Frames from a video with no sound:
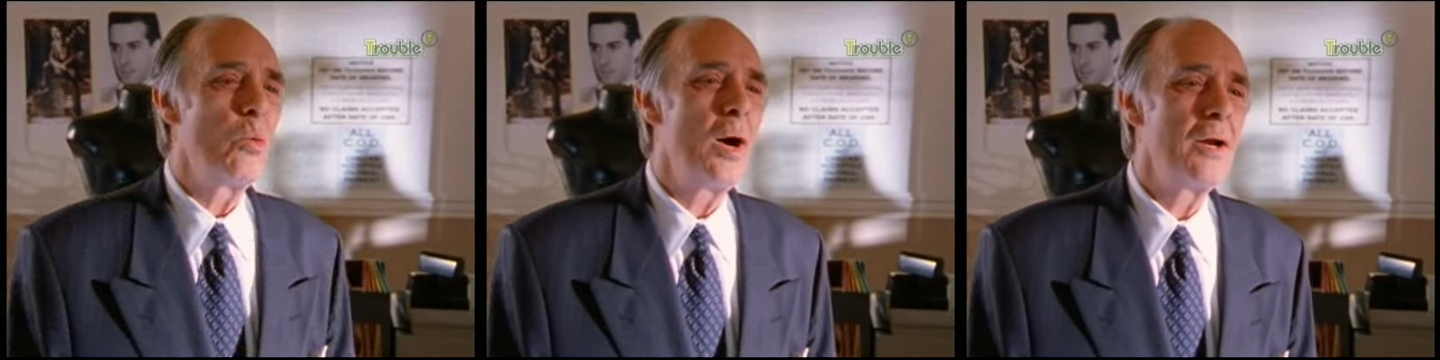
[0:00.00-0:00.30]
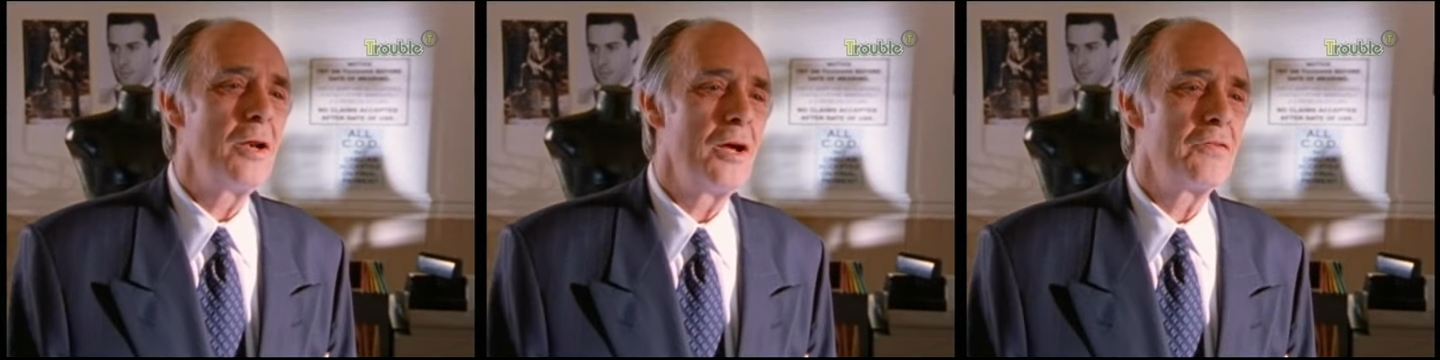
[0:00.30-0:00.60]

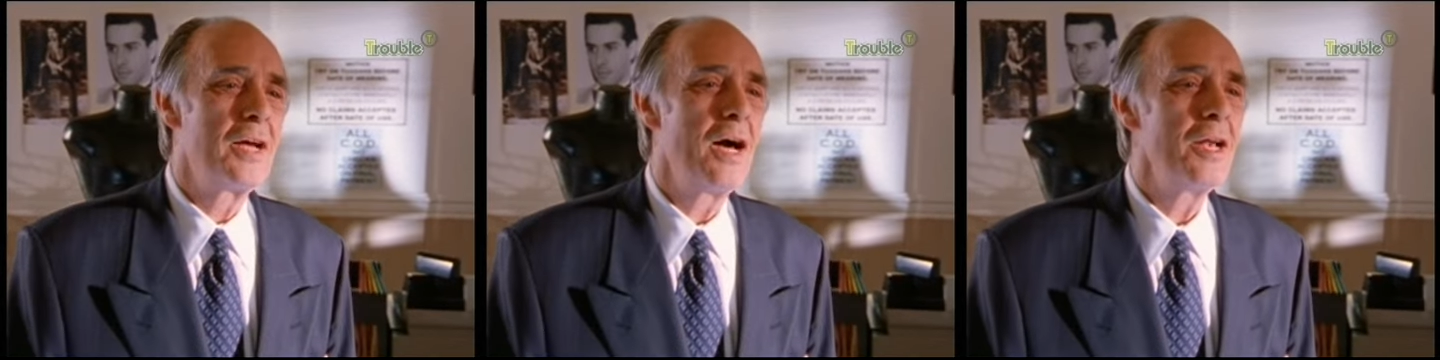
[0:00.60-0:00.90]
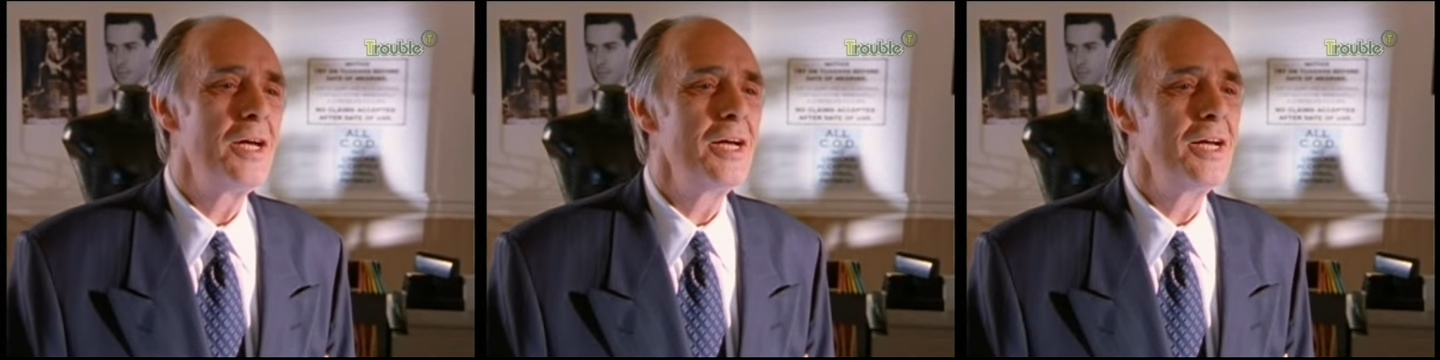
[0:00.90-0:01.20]
Wildlife
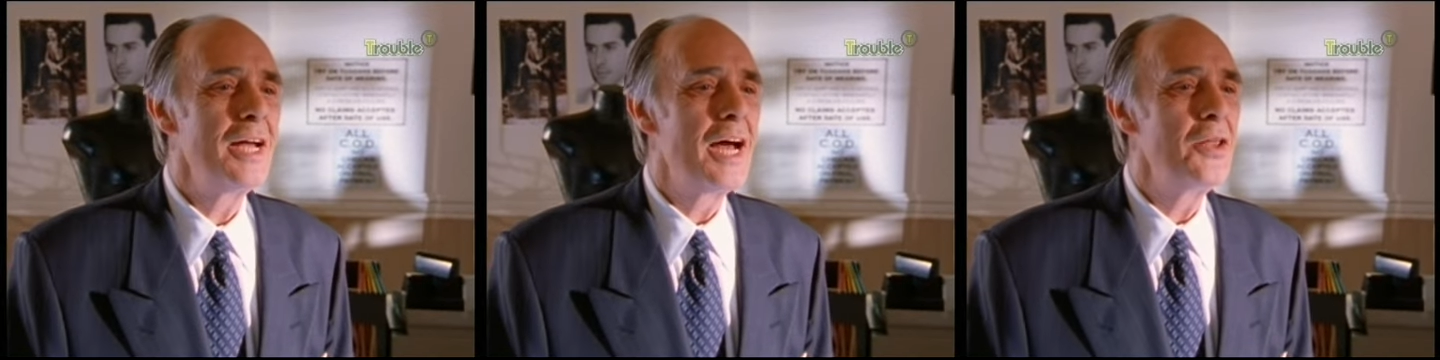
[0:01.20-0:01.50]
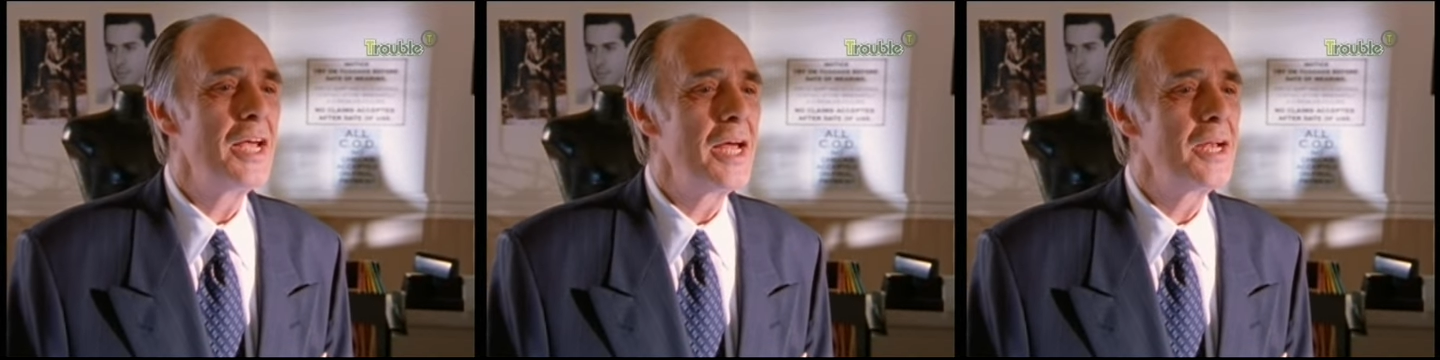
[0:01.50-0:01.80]
Gala and
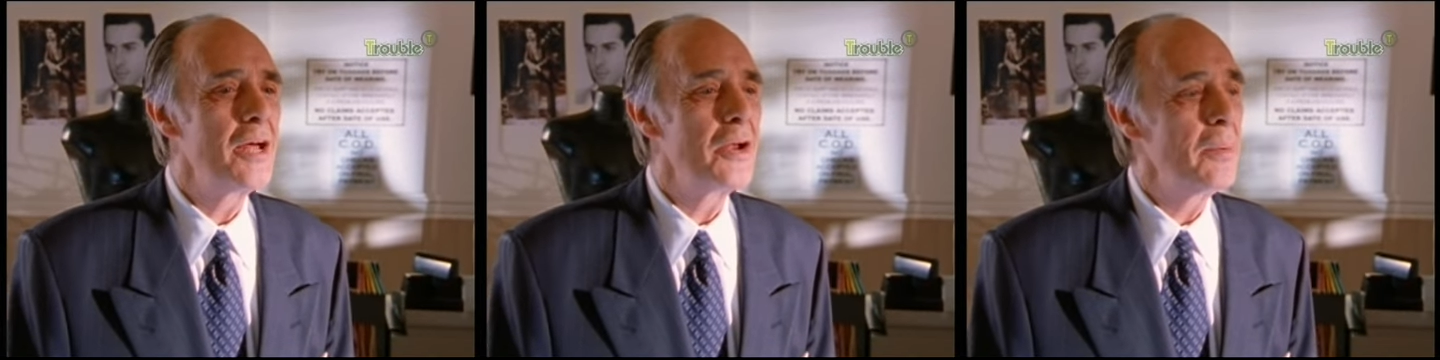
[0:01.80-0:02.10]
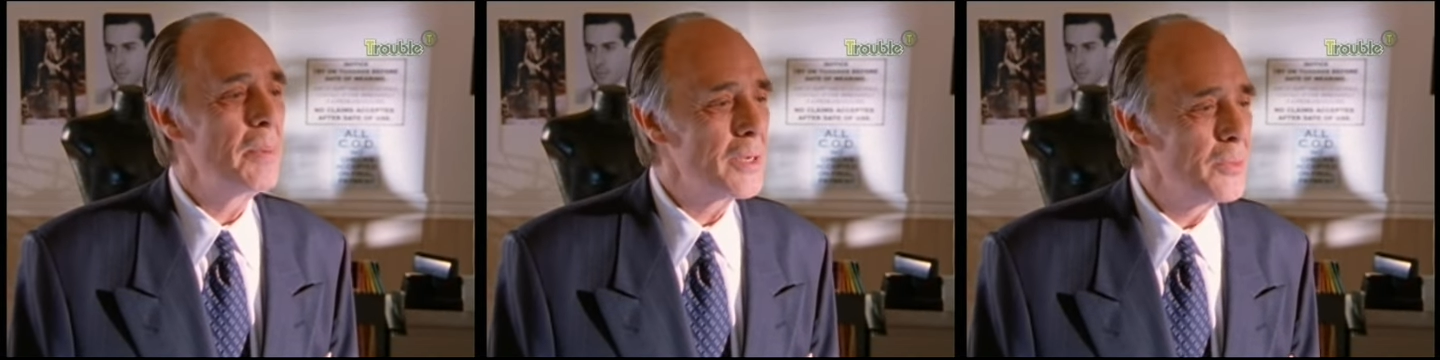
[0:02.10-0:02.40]
the N R A
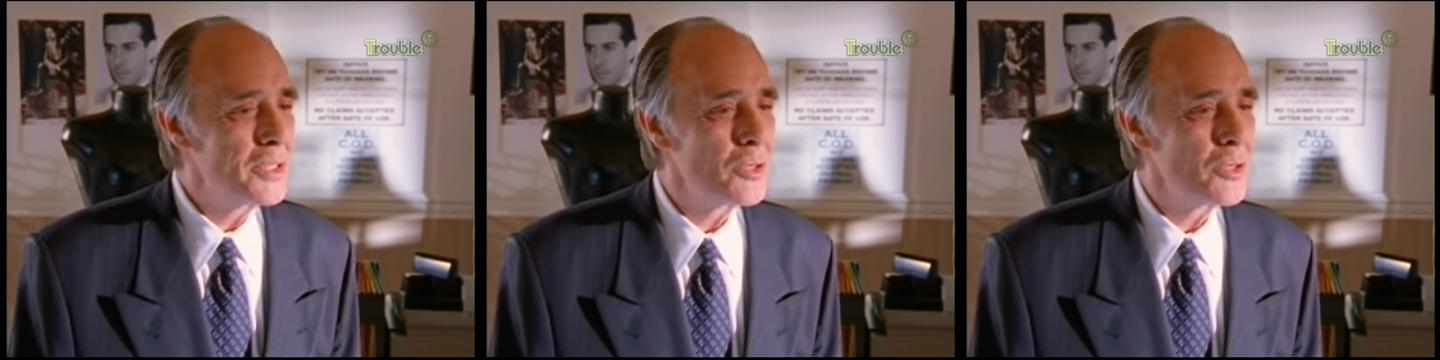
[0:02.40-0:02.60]
banquet,